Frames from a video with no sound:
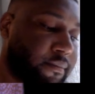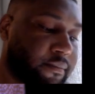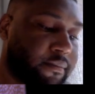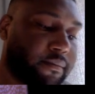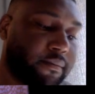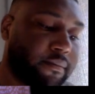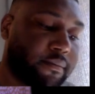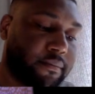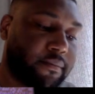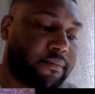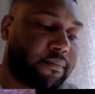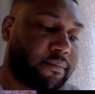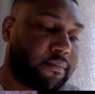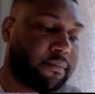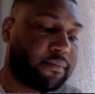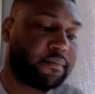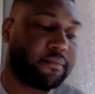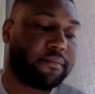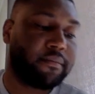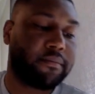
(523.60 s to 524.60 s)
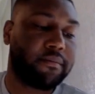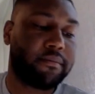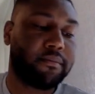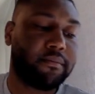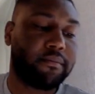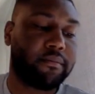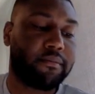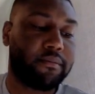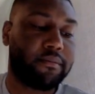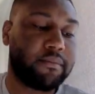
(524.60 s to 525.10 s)

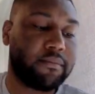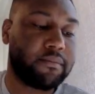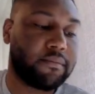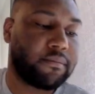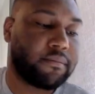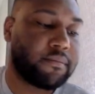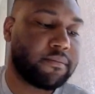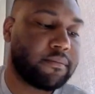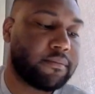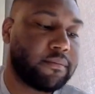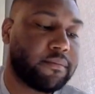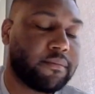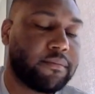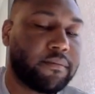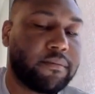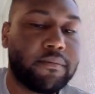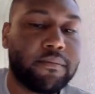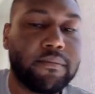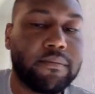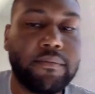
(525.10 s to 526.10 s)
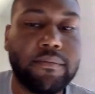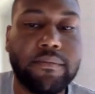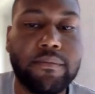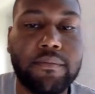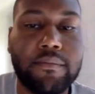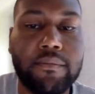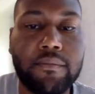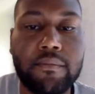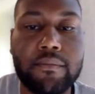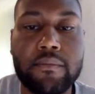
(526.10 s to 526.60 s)

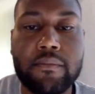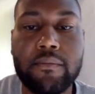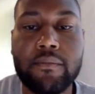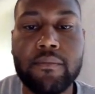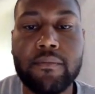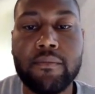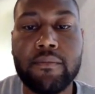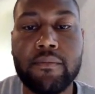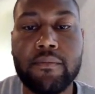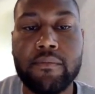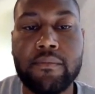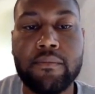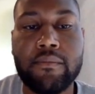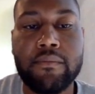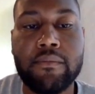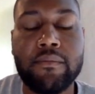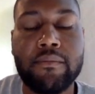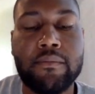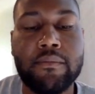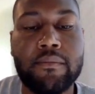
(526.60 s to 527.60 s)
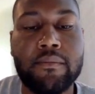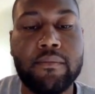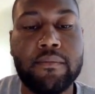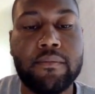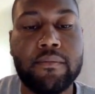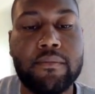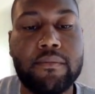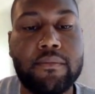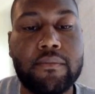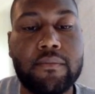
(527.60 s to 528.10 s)

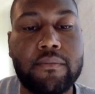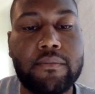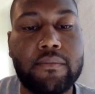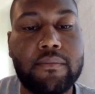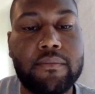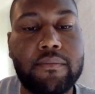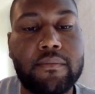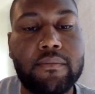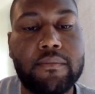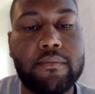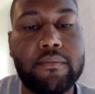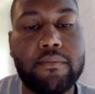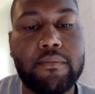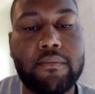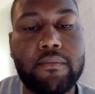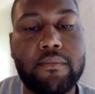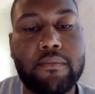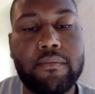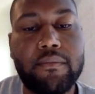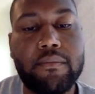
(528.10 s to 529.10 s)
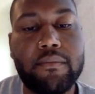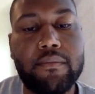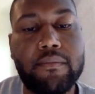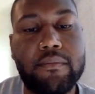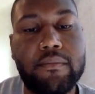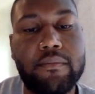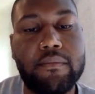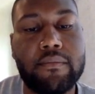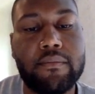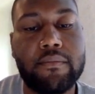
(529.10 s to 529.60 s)

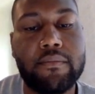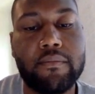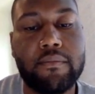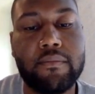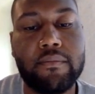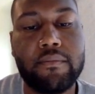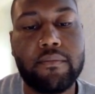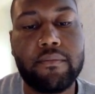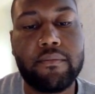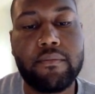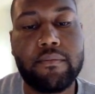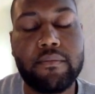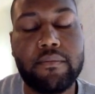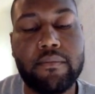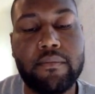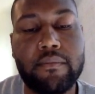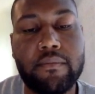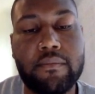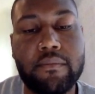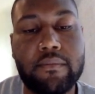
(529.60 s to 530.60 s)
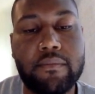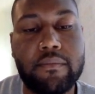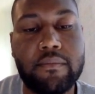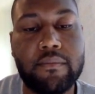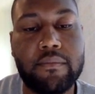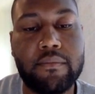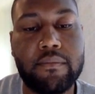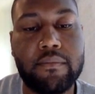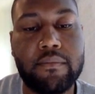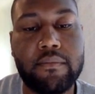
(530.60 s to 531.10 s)

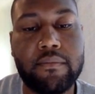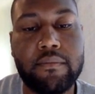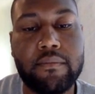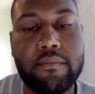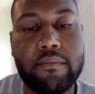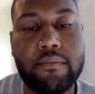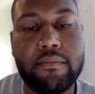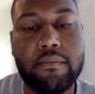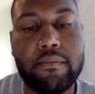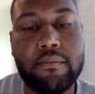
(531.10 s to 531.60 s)
(not speaking)